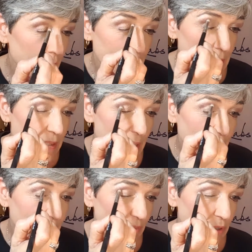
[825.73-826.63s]
I just
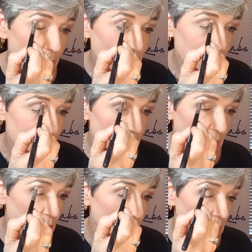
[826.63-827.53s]
like it for it to be
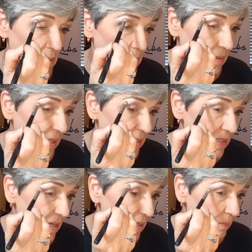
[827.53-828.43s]
subtle.
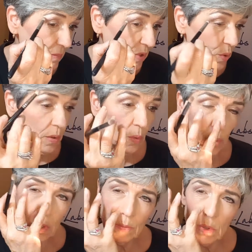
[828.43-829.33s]
Daytime, going to
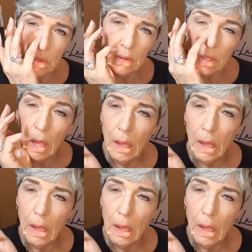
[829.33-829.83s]
Walmart.